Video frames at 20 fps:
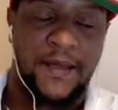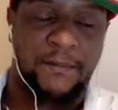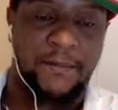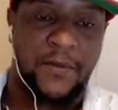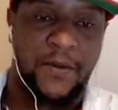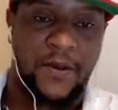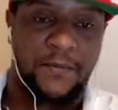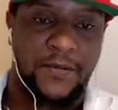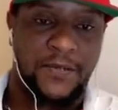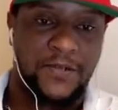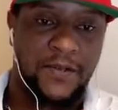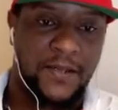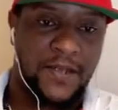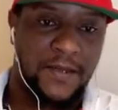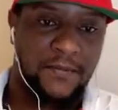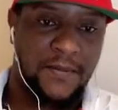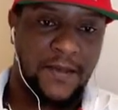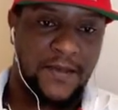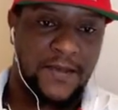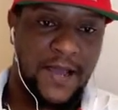I'm going to be
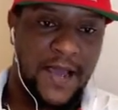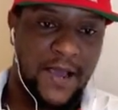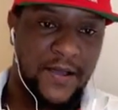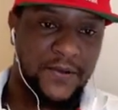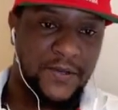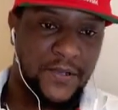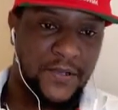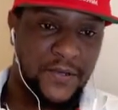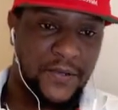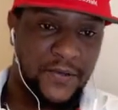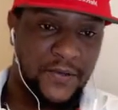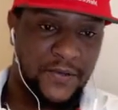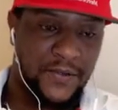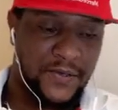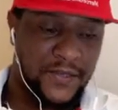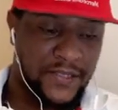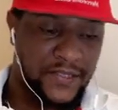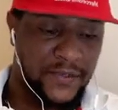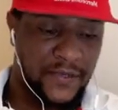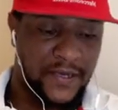talking about how do you know
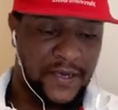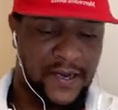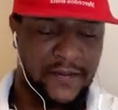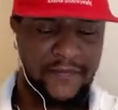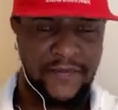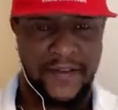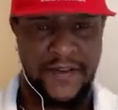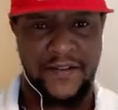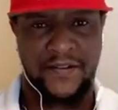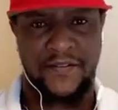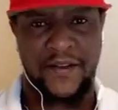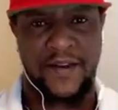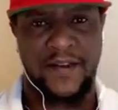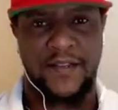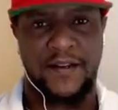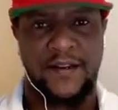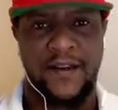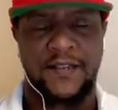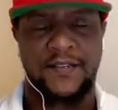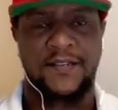that you're in a very
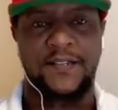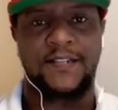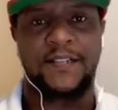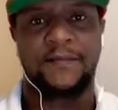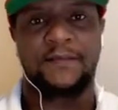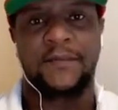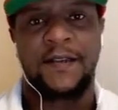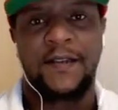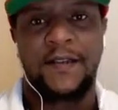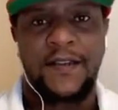draining relationship.